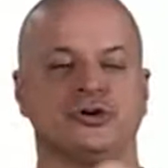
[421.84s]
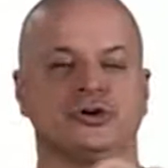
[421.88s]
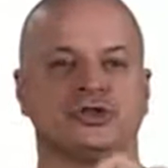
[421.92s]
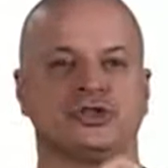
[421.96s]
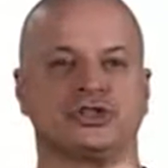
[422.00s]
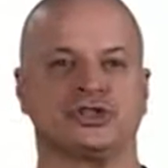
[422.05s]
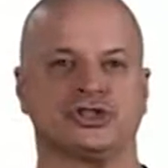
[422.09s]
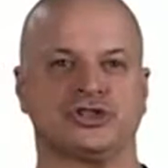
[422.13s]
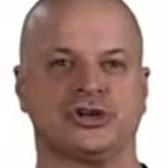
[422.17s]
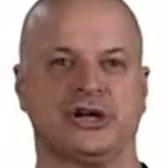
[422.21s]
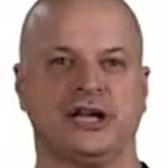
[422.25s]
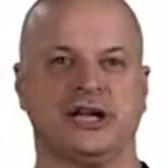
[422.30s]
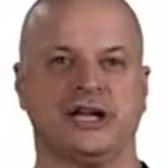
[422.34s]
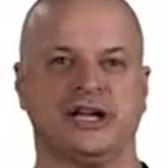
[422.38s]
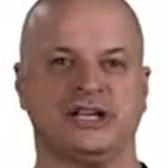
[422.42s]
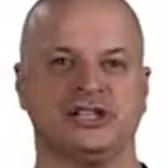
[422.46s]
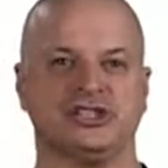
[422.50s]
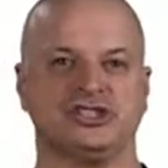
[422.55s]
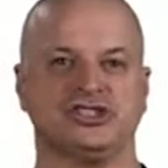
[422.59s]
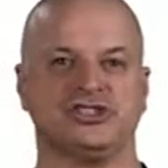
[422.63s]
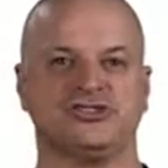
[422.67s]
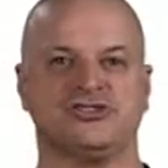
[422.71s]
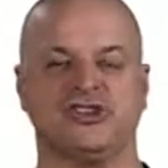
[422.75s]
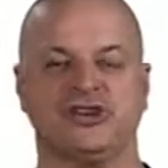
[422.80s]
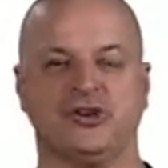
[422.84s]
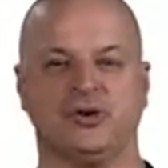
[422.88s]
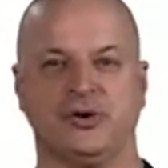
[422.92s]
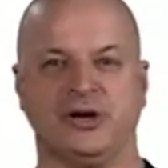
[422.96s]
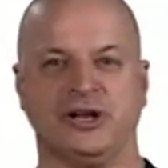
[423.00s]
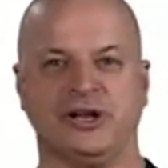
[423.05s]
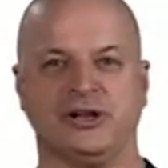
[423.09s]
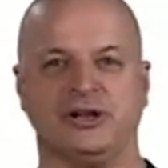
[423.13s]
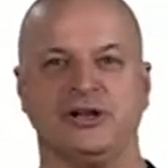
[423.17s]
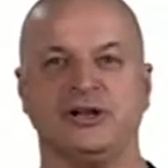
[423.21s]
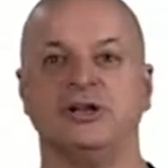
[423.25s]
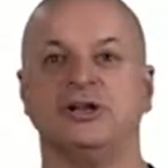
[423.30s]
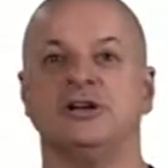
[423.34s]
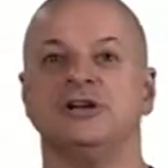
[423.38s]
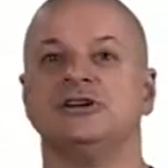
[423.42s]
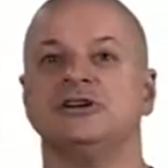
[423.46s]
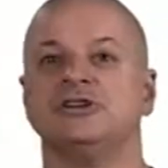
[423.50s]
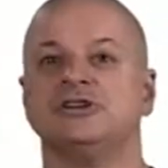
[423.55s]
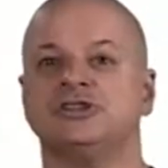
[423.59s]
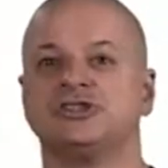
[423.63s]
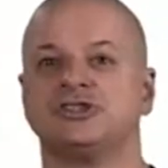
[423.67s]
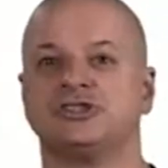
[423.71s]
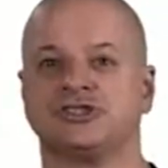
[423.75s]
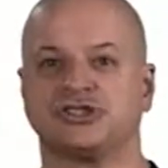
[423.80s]
transsphenoidal
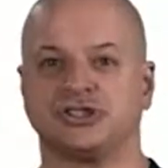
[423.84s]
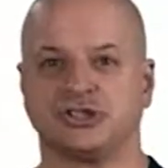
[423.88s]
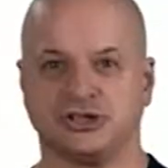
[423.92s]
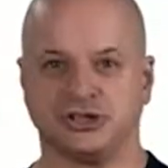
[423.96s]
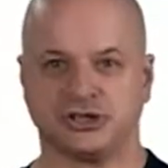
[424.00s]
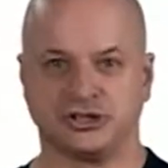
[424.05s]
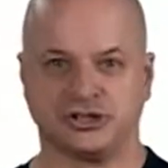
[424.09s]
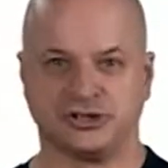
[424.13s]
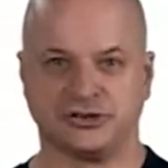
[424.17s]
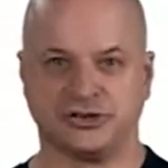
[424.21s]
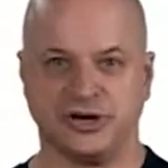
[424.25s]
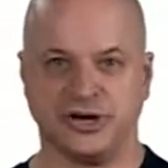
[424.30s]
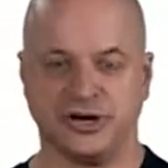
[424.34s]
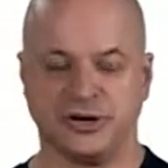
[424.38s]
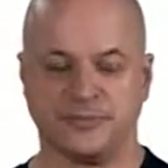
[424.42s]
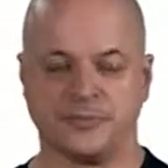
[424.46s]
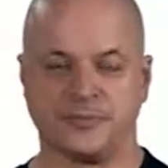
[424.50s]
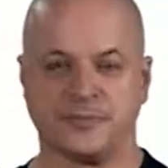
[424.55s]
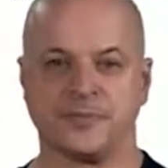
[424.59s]
surgery.